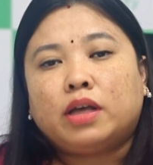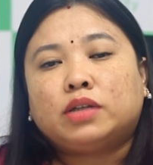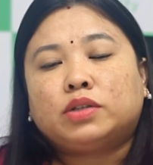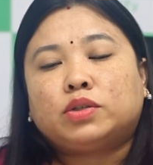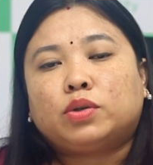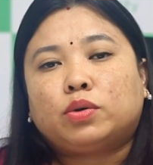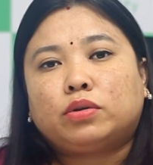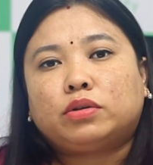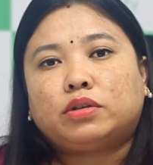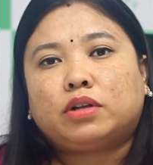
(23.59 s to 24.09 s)

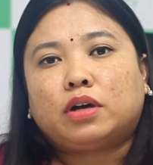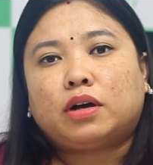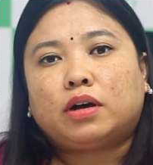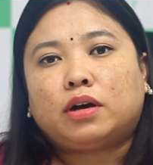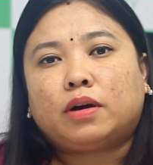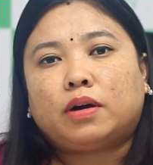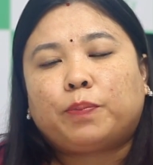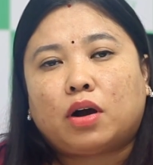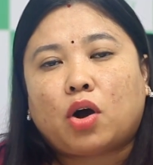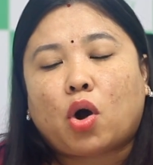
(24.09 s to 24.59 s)
So the
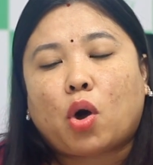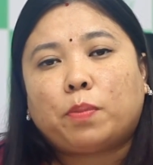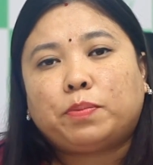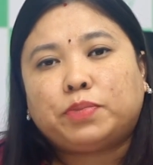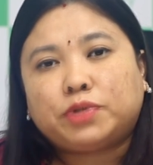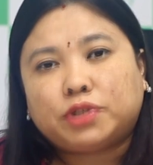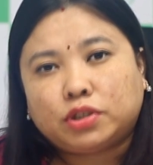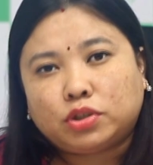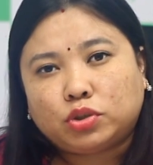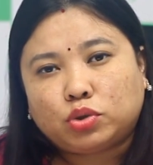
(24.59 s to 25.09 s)

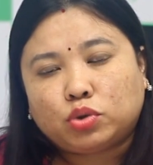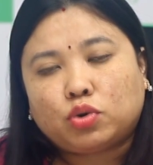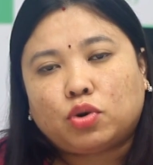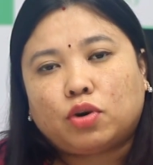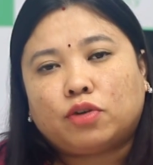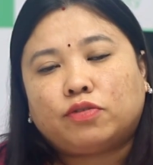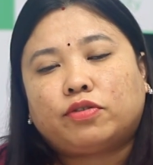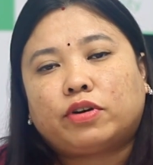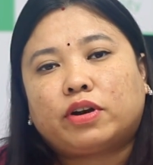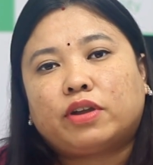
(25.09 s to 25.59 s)
option to
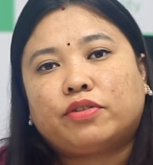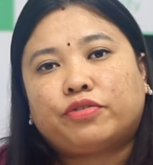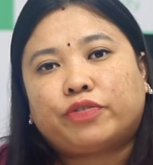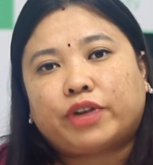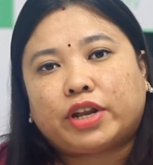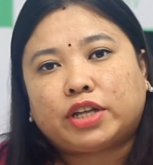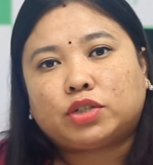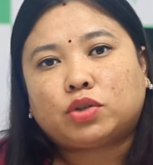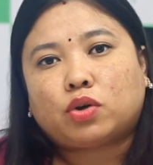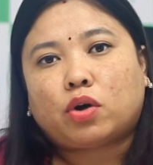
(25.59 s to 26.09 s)
go for a
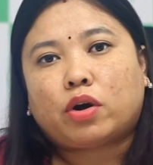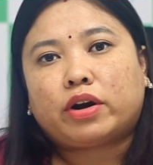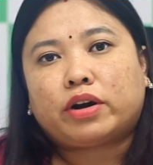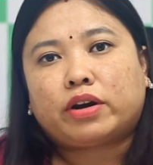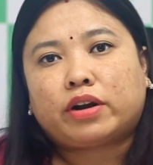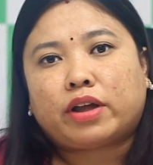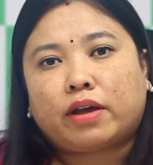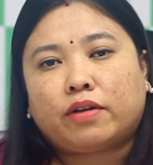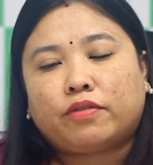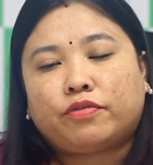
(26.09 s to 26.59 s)
fresh or
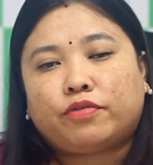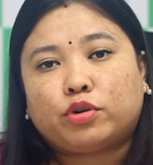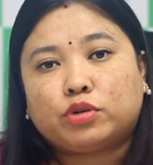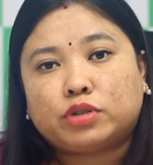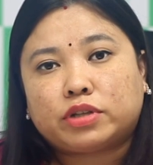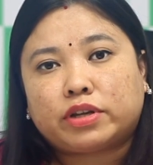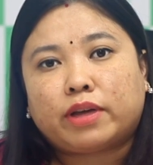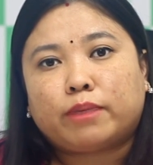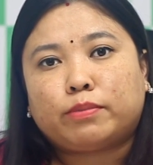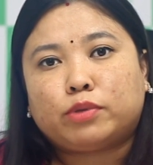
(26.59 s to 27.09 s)
a
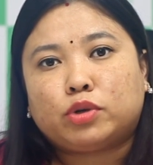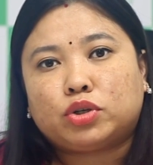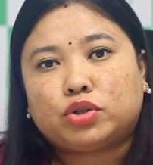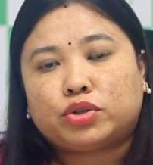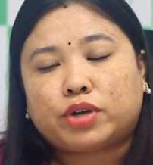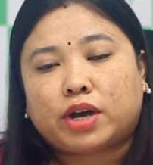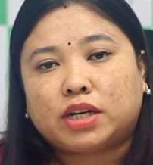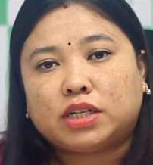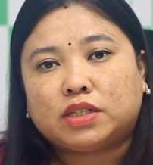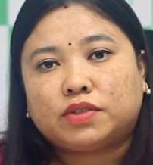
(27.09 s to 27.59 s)
frozen embryo
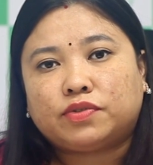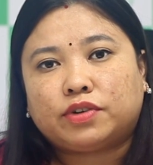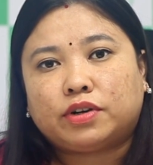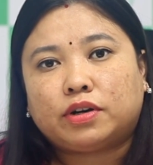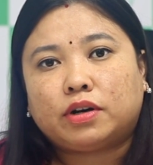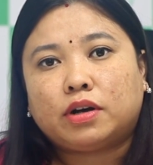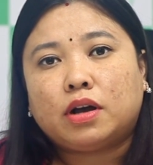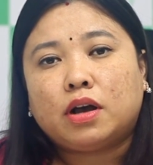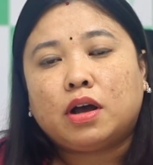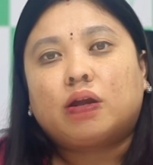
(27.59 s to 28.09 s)

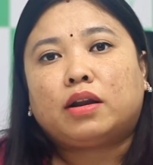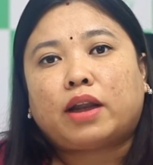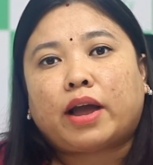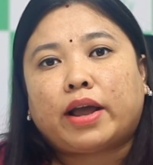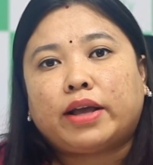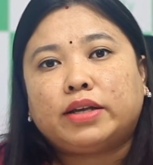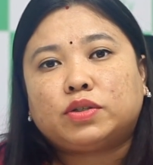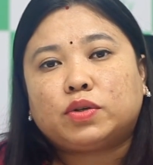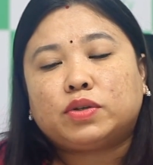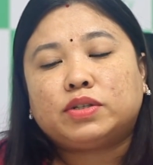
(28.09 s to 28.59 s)
transfer
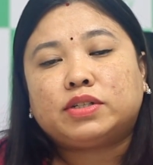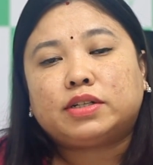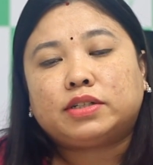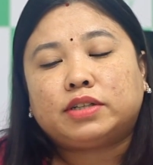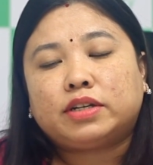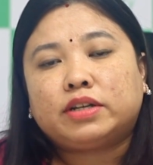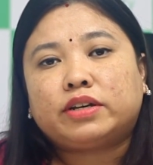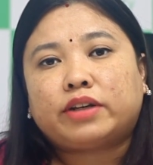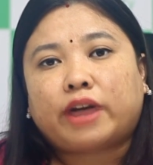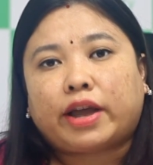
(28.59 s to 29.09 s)
lies on
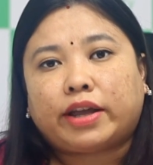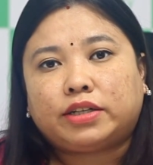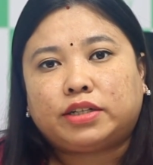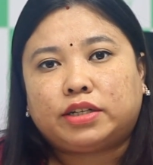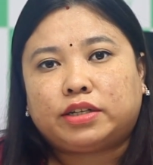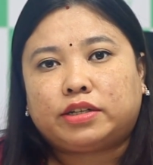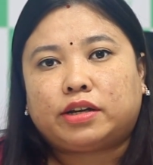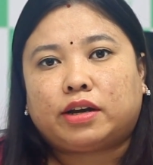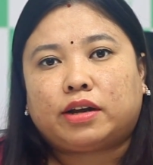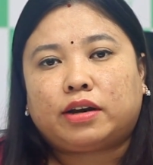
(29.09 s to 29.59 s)
certain
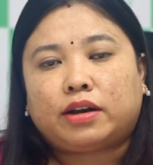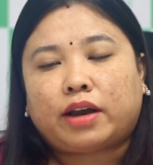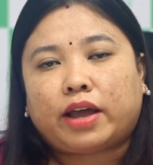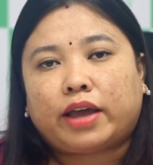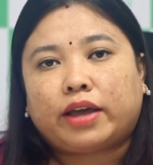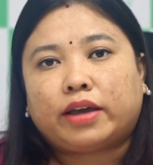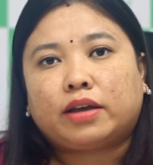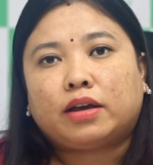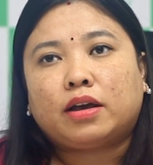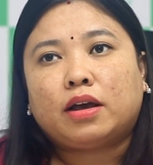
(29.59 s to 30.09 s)
criteria.
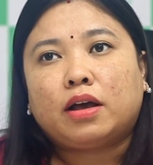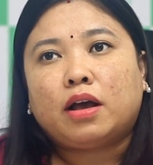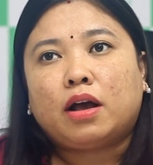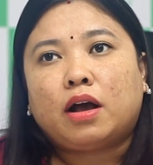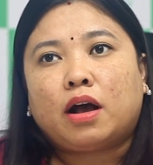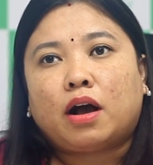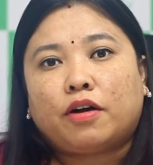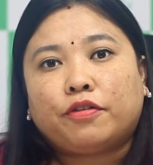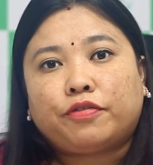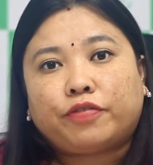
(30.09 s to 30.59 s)
Like
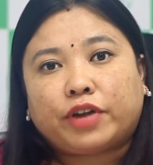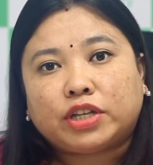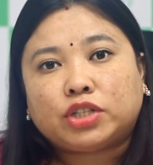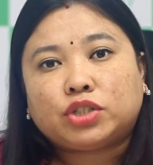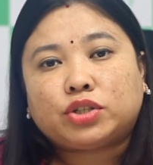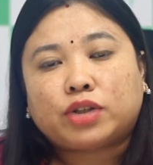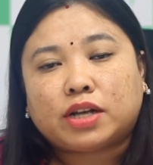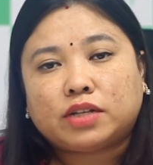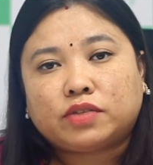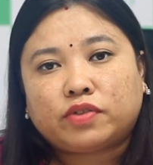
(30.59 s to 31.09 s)
a fresh
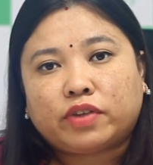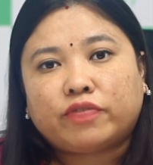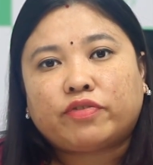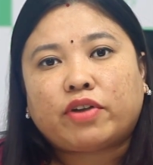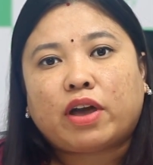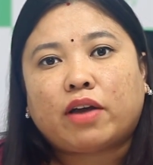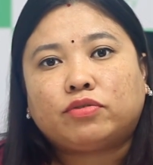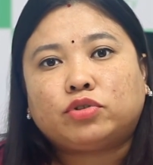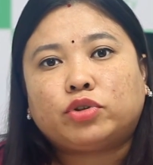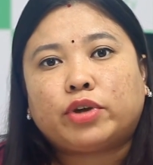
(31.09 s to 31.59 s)
transfer, if
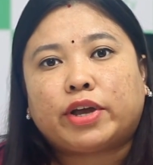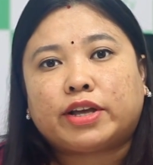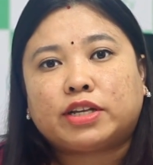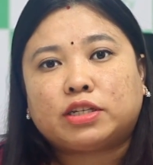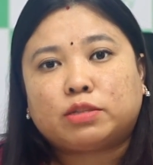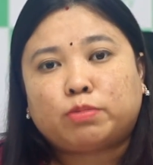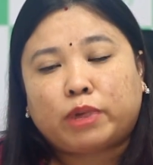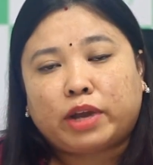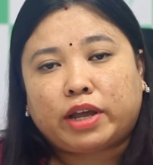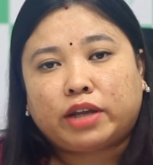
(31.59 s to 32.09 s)
I have to
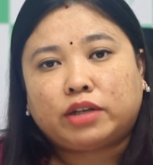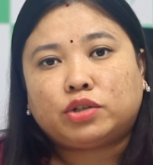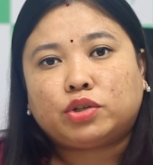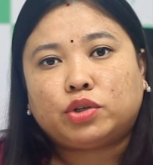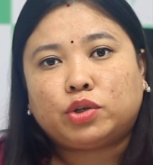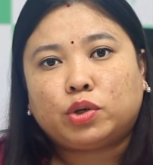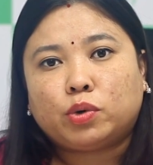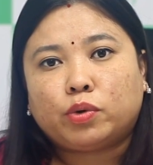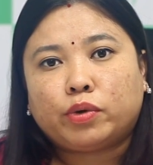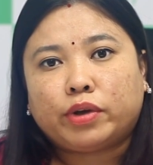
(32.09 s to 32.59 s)
explain to
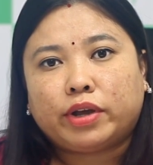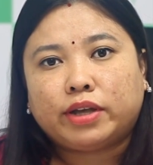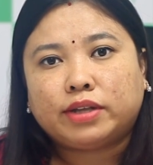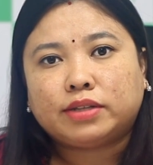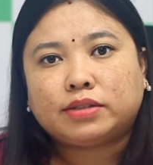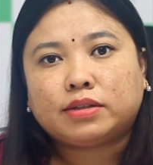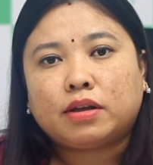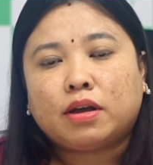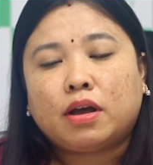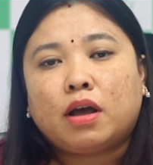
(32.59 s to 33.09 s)
you,
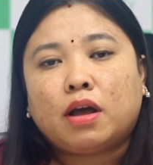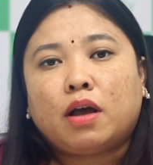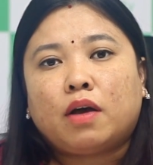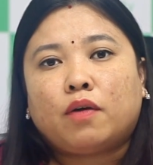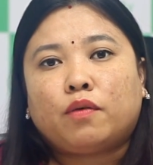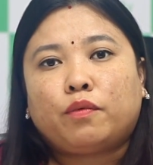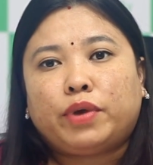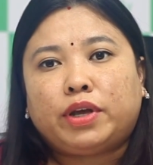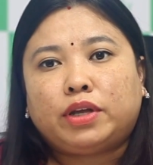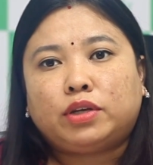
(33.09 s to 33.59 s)
is
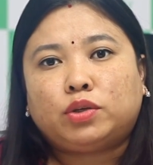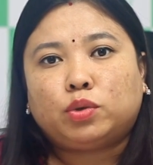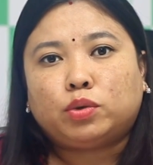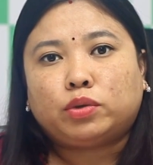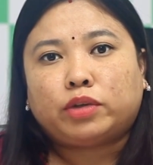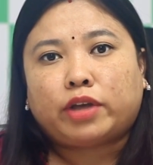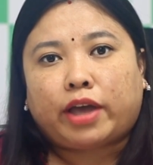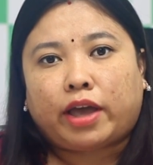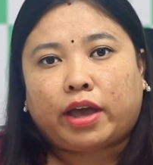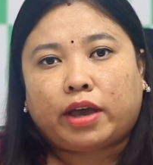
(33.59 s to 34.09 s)
we do
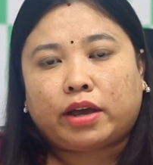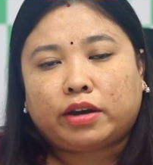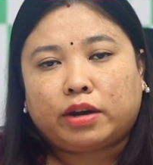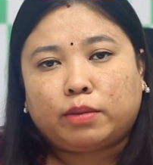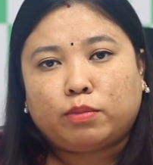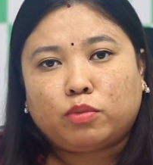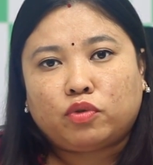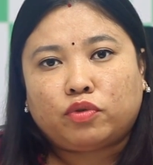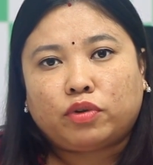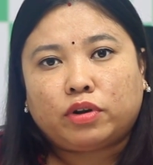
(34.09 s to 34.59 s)
the egg
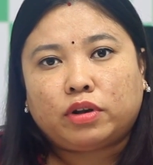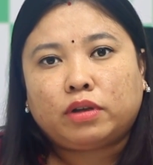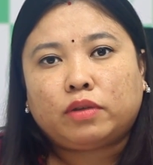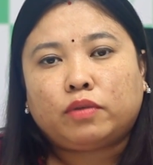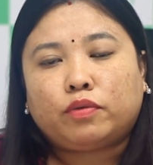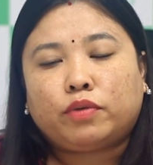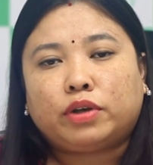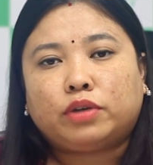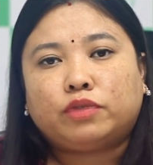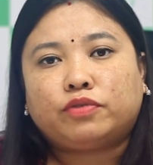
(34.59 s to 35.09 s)
removal,
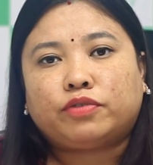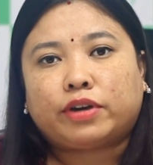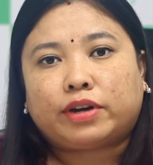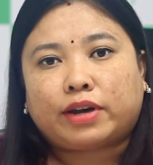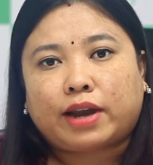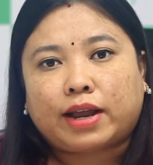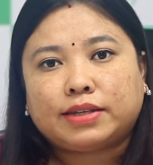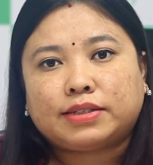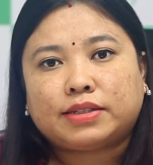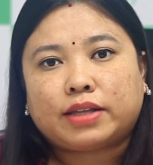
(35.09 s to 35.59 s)
we
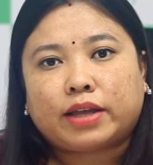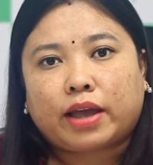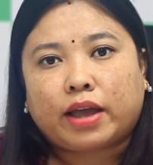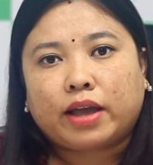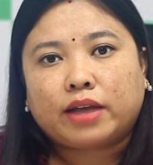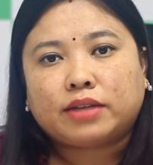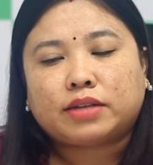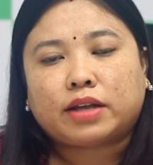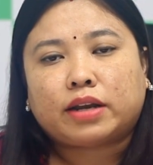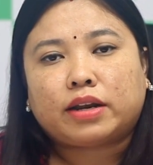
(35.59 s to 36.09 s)
fertilize the
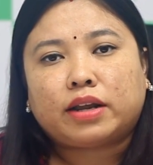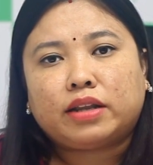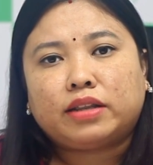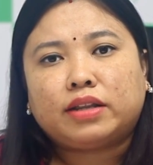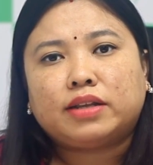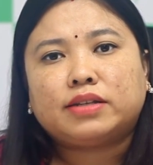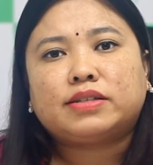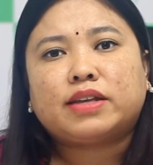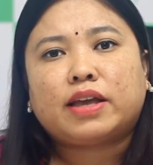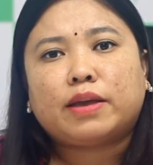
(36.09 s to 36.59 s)
eggs, and in
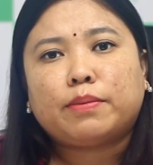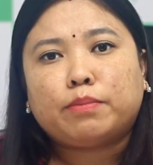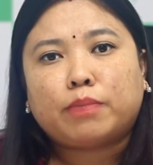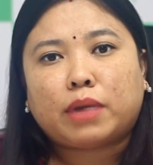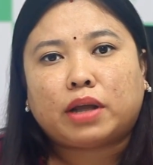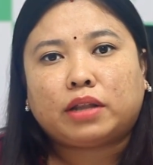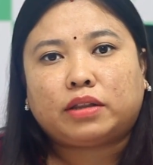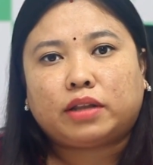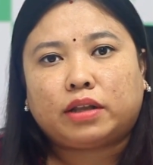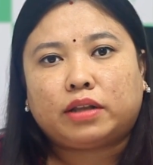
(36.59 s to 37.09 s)
the same
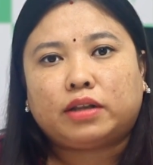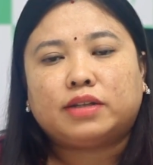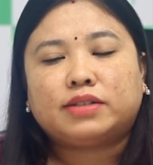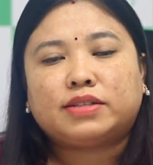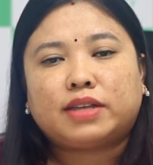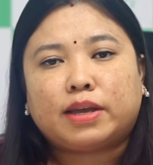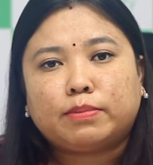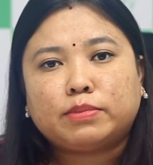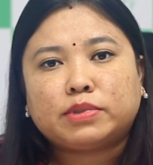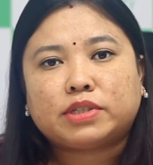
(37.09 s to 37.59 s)
month, in the
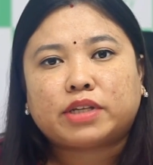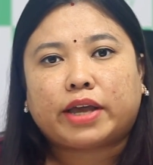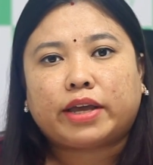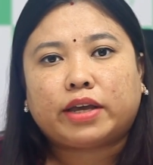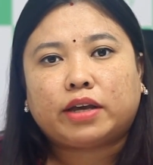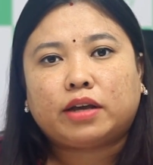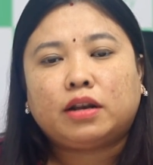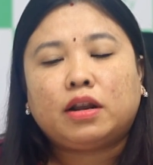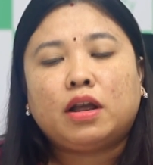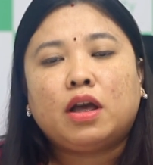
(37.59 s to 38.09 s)
same
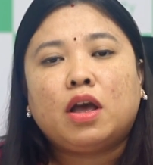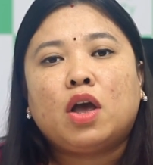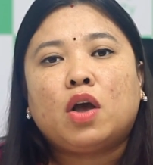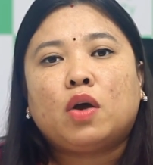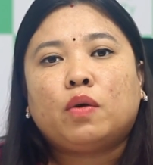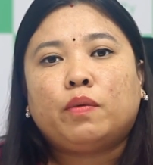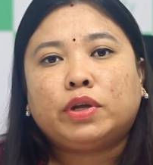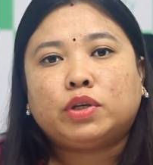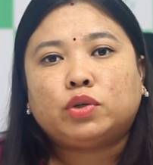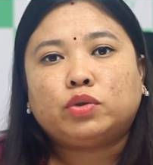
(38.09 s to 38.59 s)
cycle,
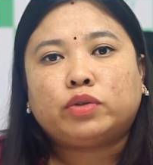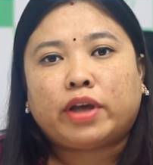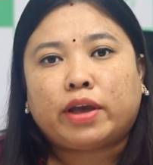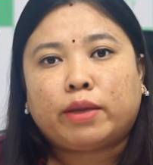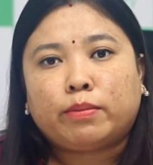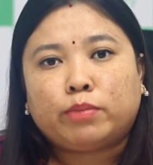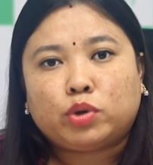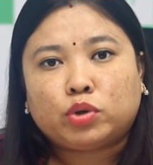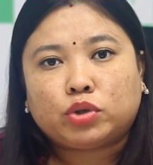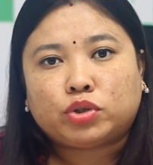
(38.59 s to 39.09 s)
we do the
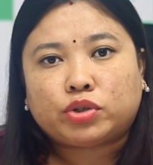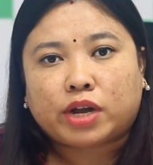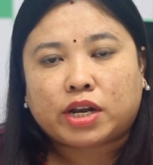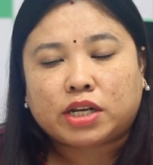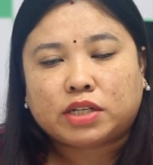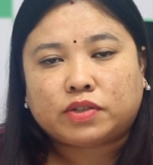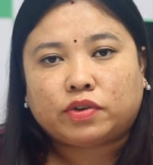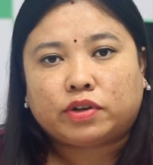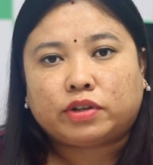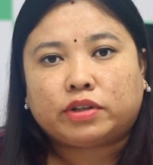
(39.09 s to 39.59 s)
embryo
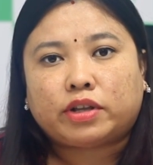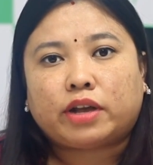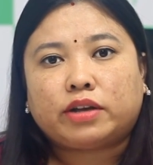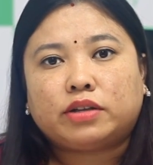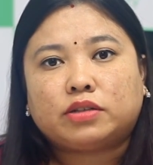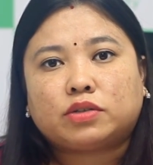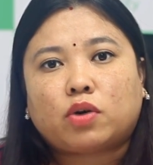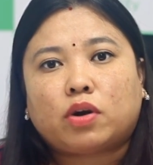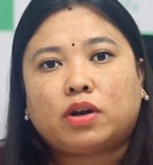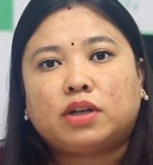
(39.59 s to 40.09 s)
transfer. That
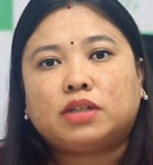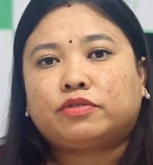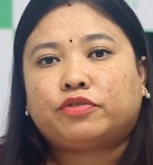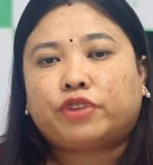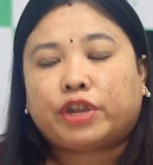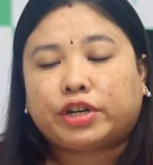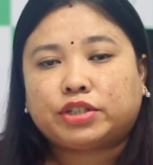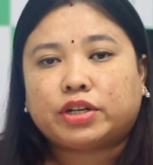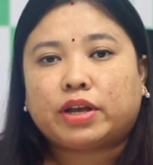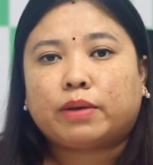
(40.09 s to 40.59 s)
is called as
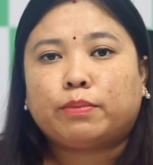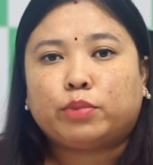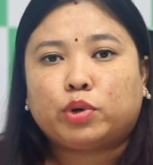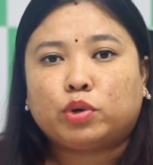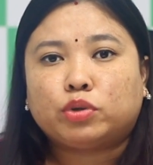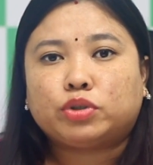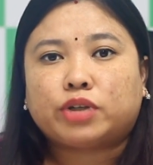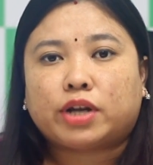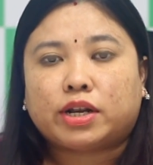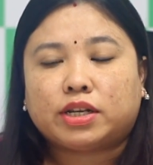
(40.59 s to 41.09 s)
fresh
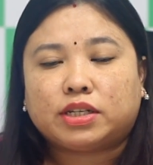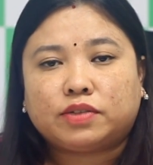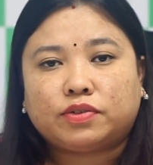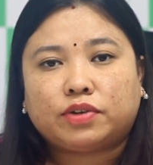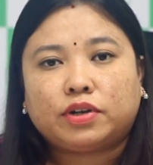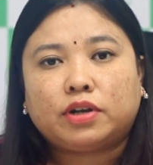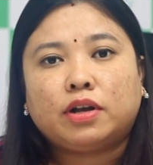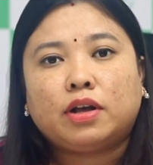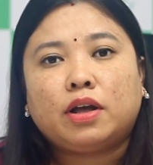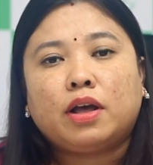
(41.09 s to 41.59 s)
embryo
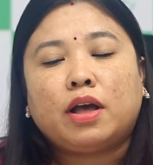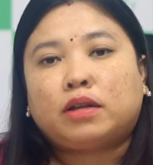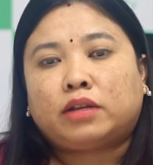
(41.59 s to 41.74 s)
transfer.